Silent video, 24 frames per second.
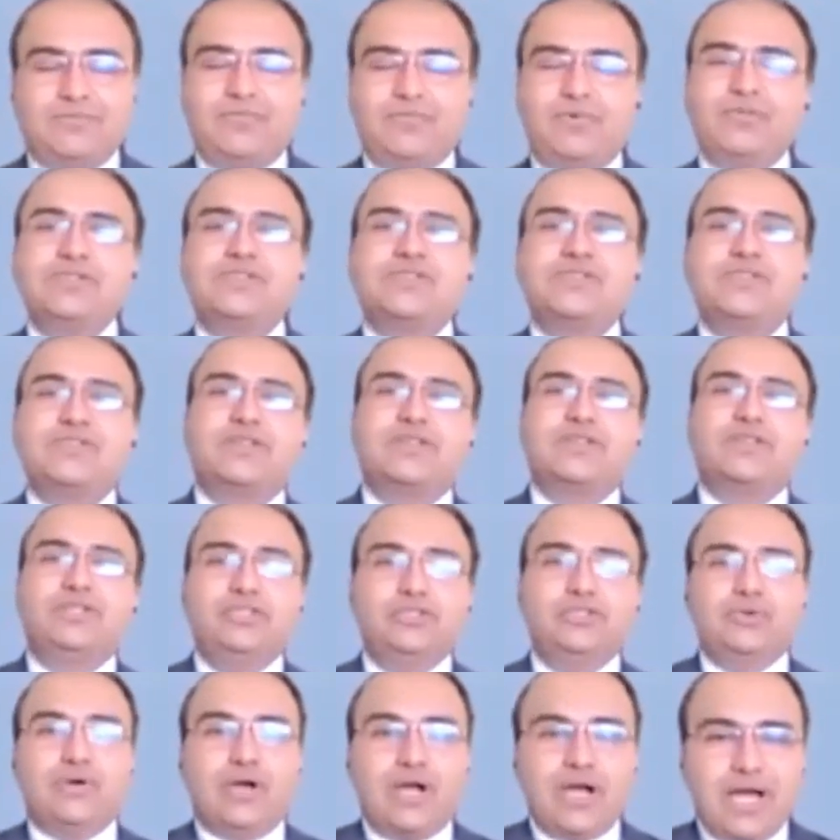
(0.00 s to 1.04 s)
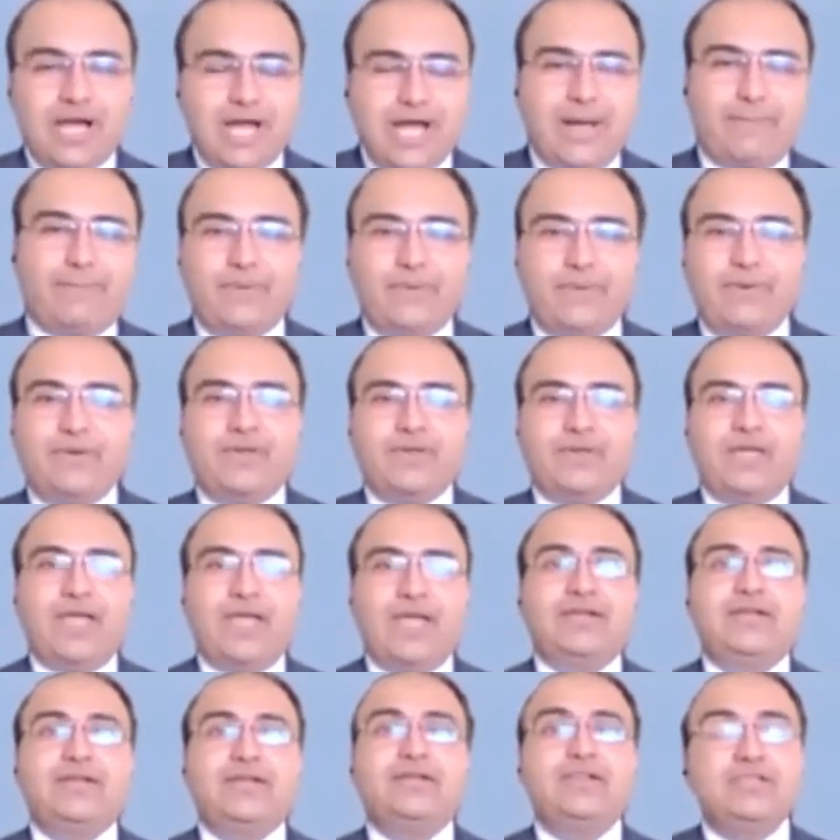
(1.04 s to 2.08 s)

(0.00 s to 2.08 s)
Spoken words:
pulls you up and